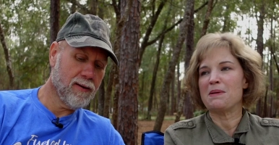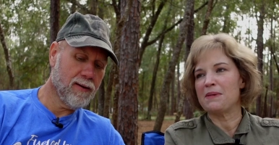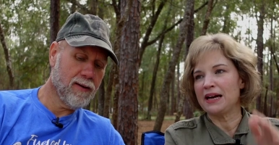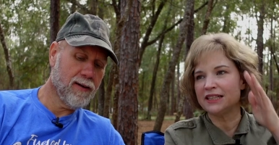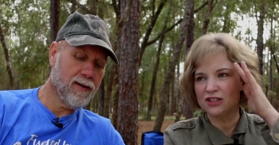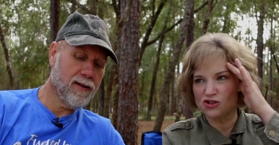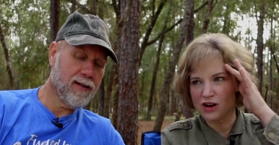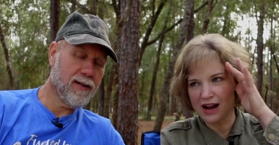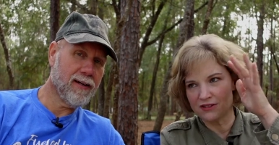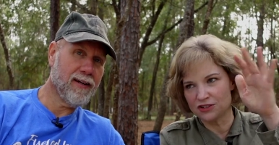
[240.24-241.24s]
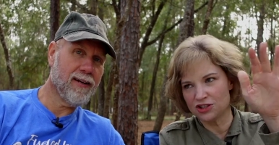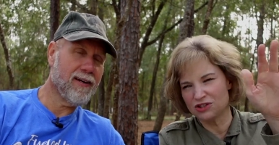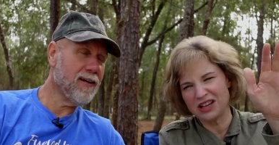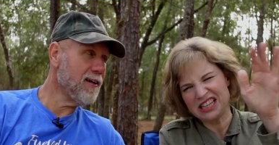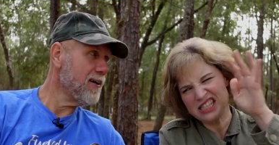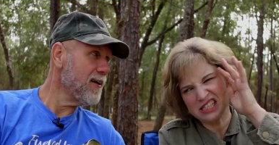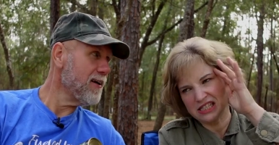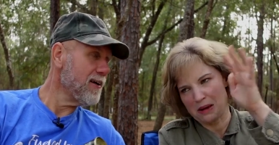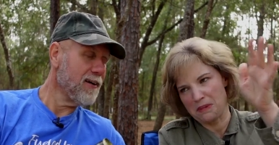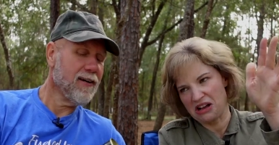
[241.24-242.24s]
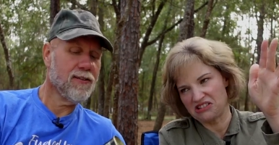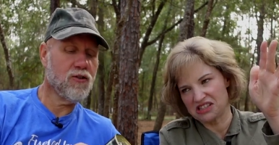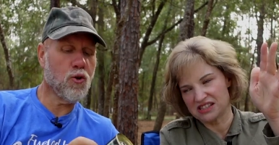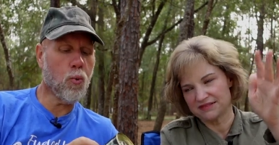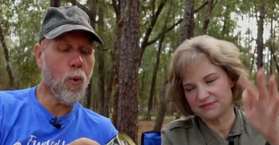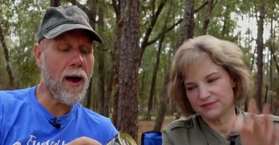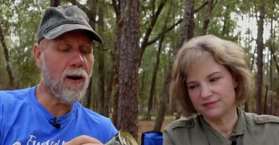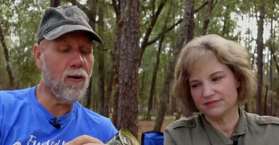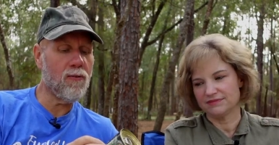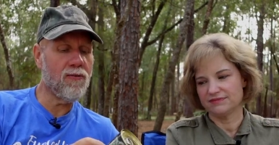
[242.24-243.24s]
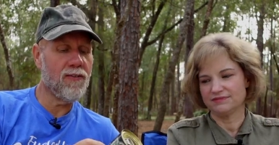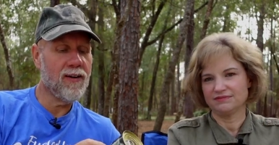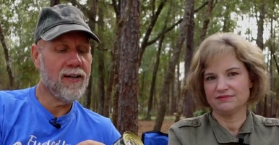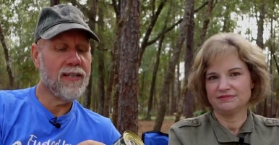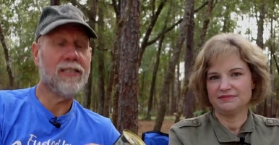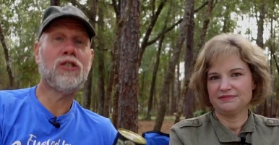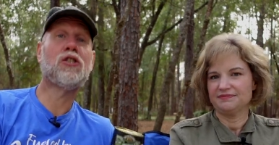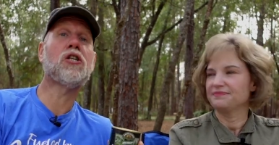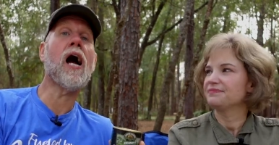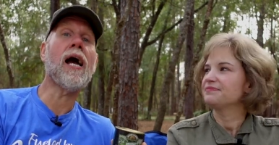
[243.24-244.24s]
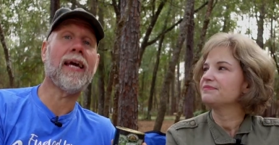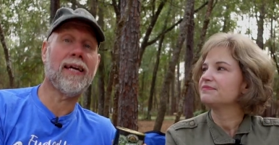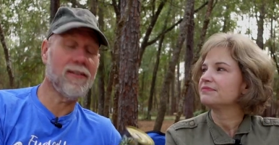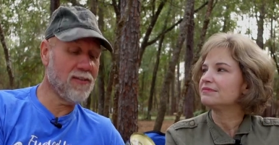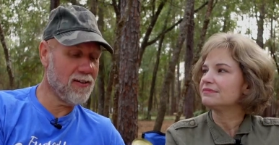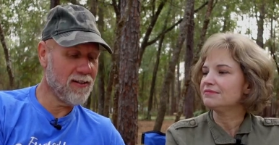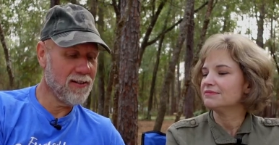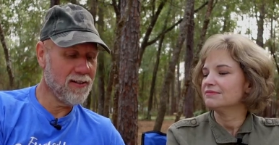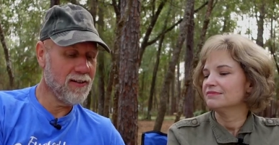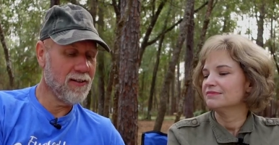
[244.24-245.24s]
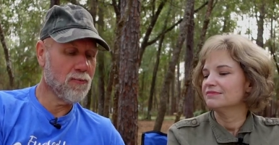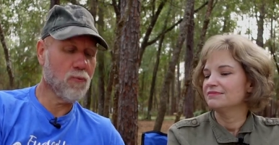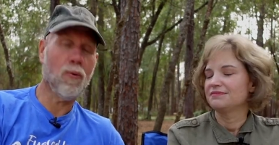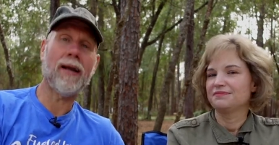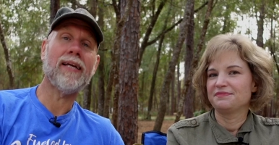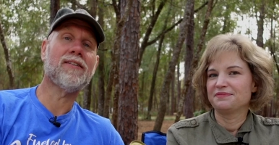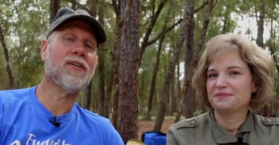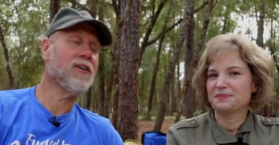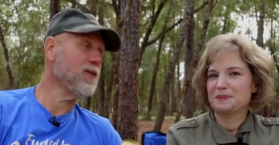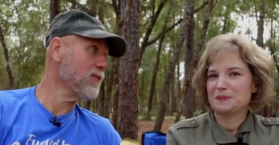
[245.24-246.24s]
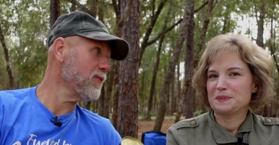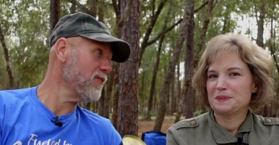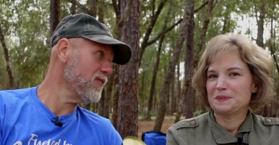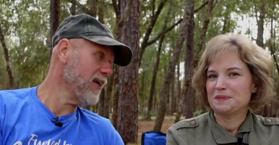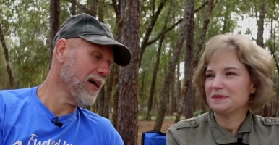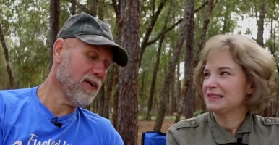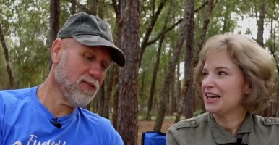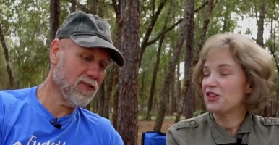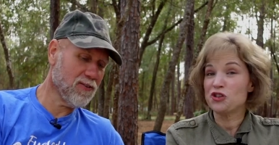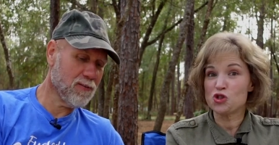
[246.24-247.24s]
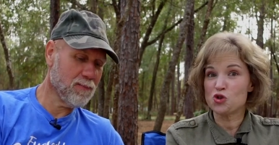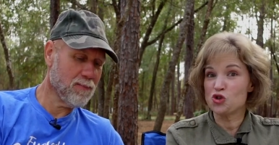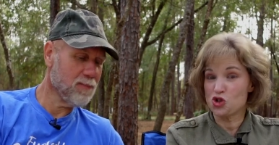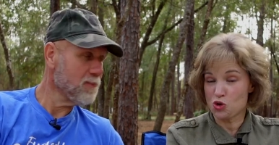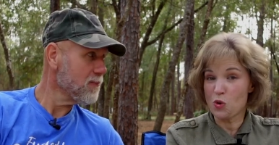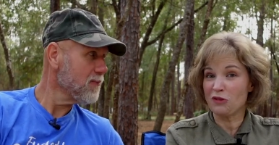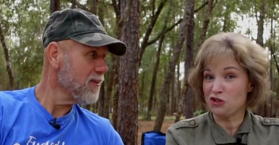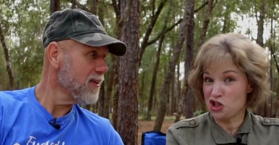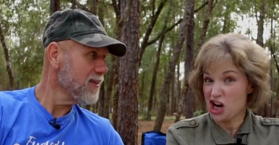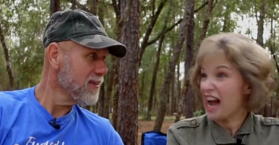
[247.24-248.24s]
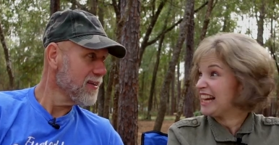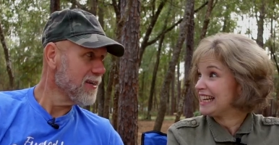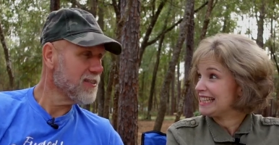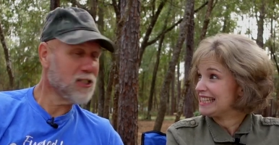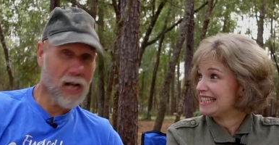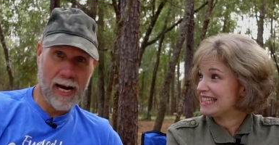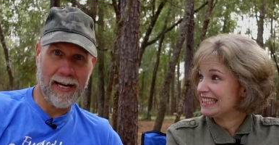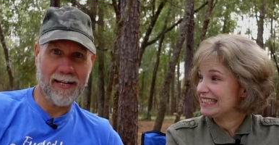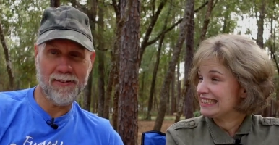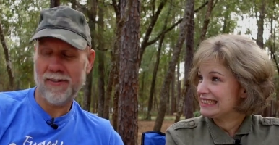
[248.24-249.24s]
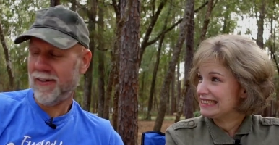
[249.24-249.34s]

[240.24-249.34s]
Speaker 1: mind can travel to like, this is something else. 12 giant
Speaker 2: ready-to-use snails.
Speaker 1: 12 giant.
Speaker 2: Giant.